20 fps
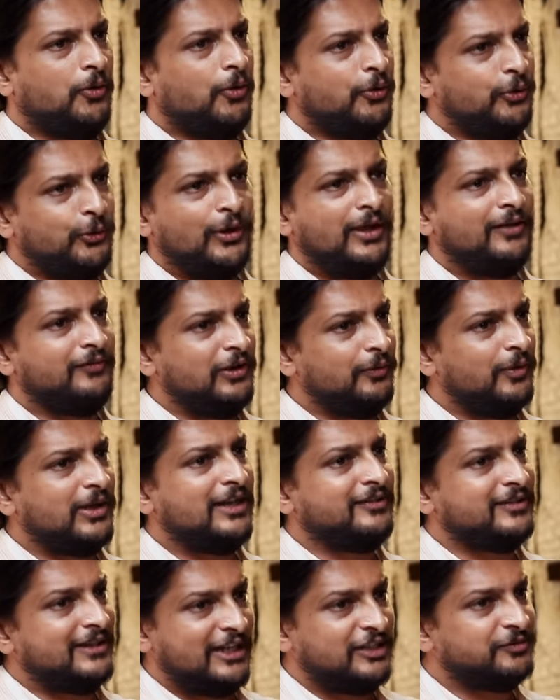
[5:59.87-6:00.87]
Or you know,
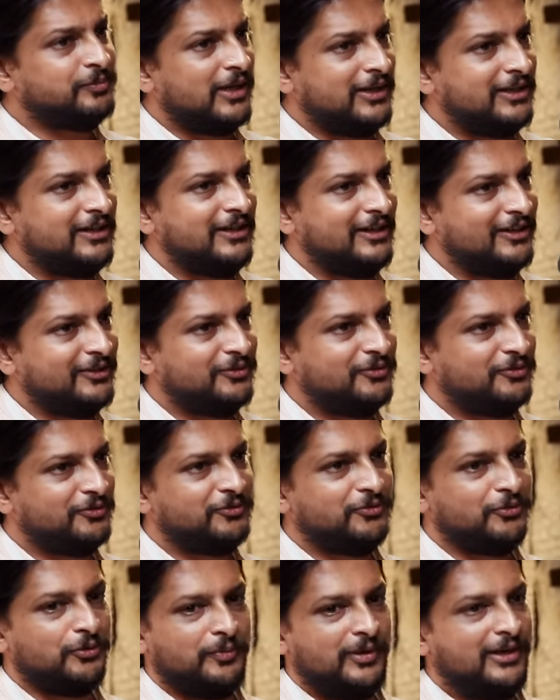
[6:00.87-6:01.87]
everyone has an expiry date.
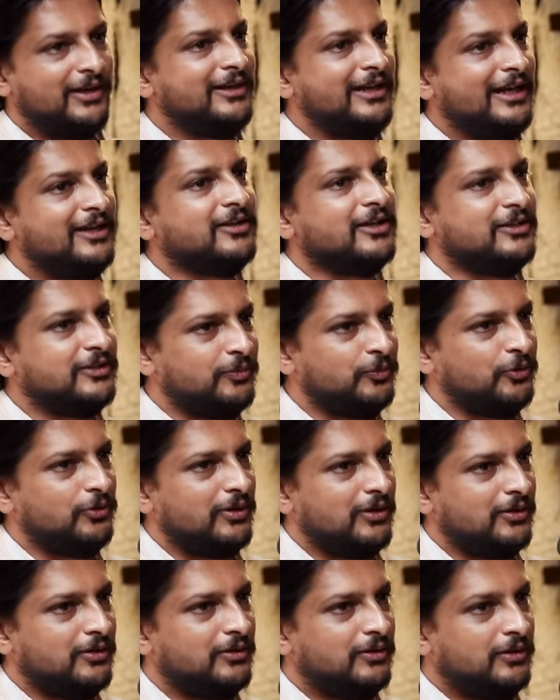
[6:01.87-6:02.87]
So, mera date khatam ho
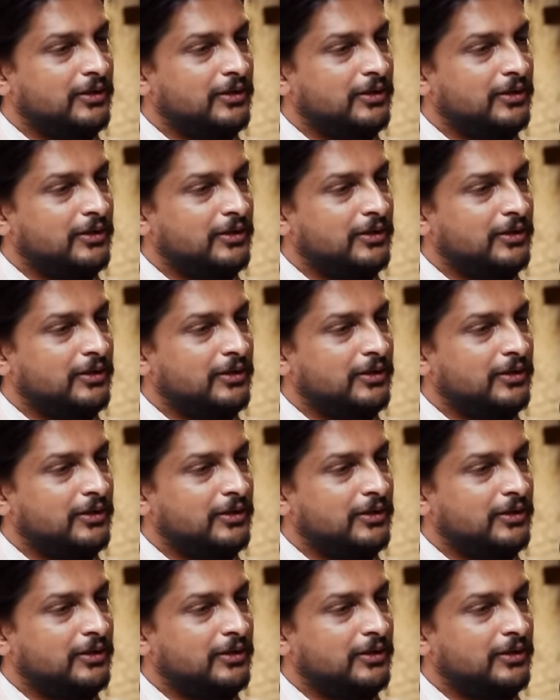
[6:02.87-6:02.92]
gaya.